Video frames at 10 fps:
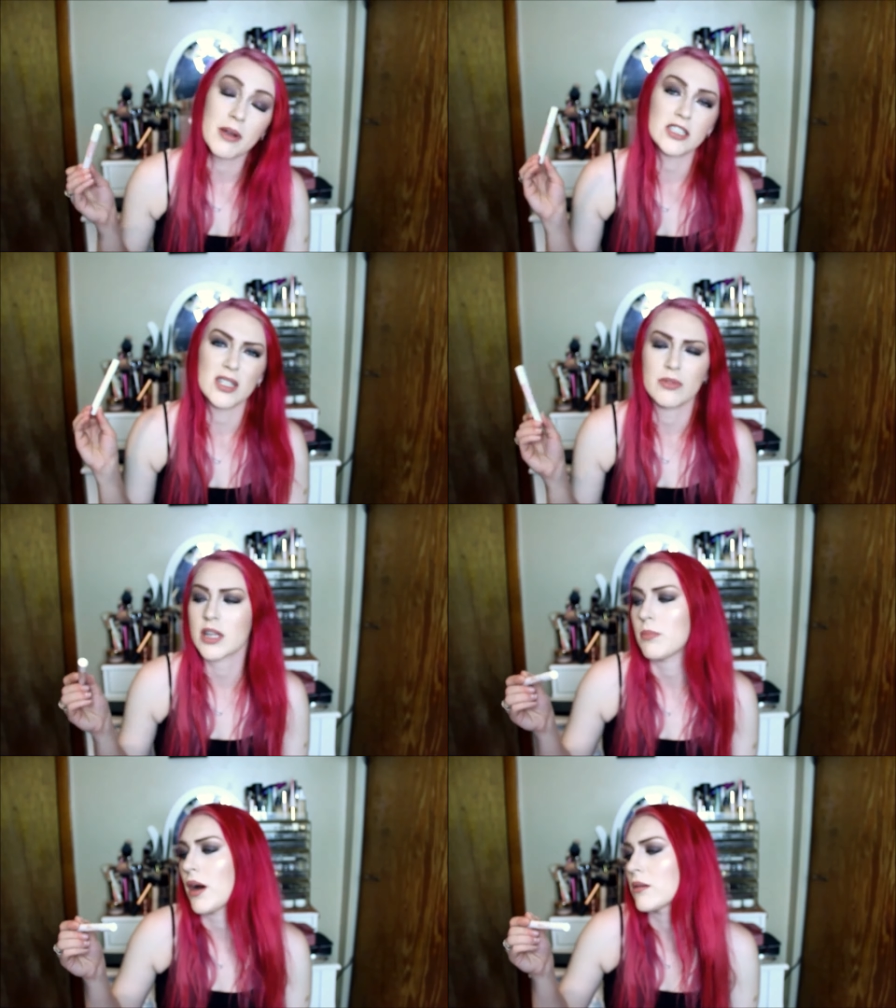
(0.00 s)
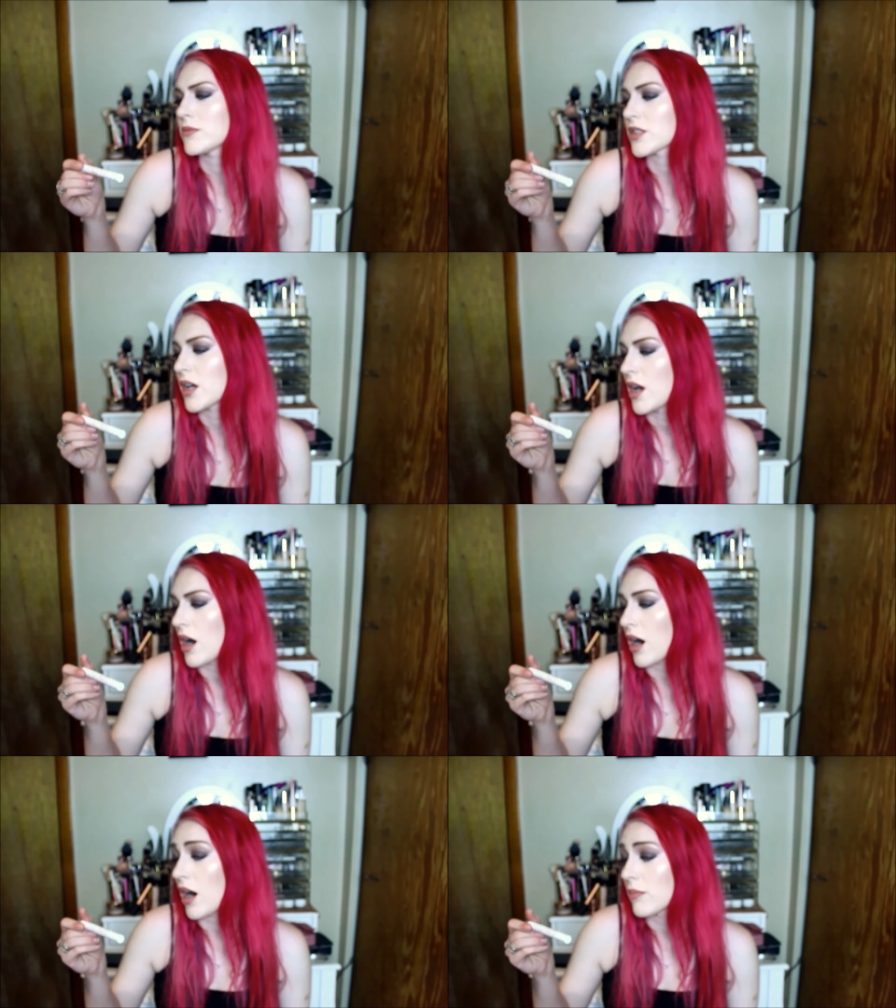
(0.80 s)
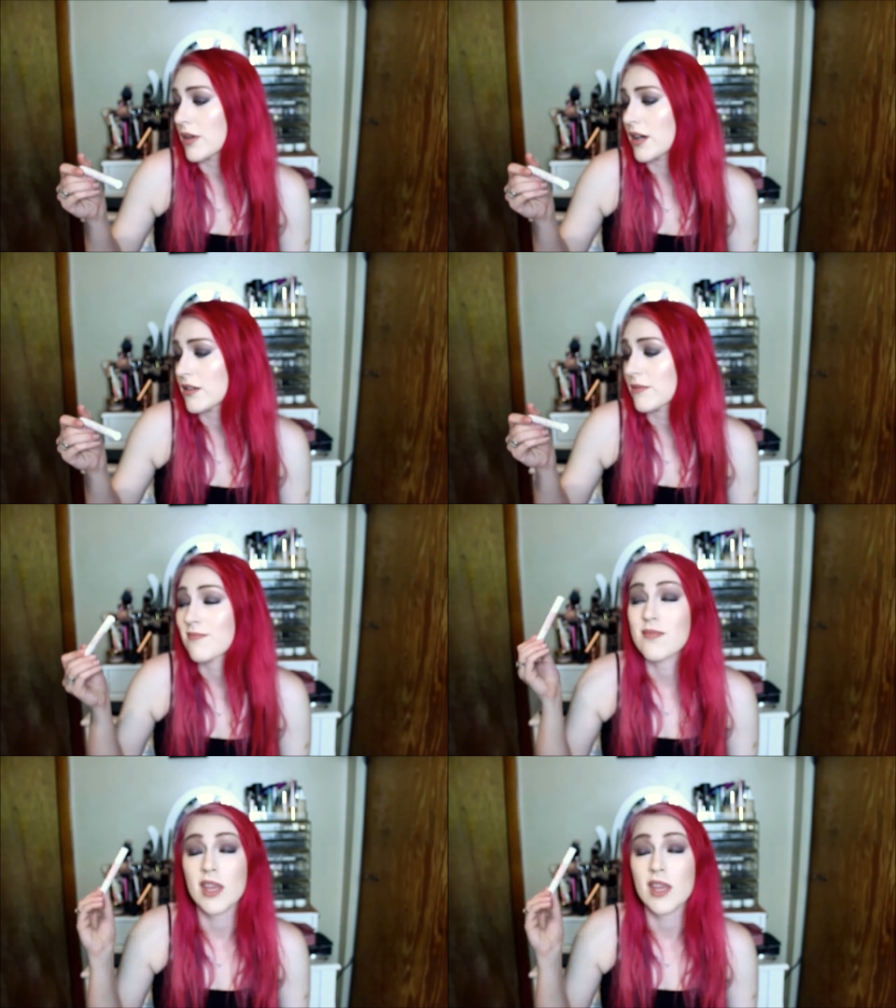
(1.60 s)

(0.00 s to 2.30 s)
I'm actually really pumped because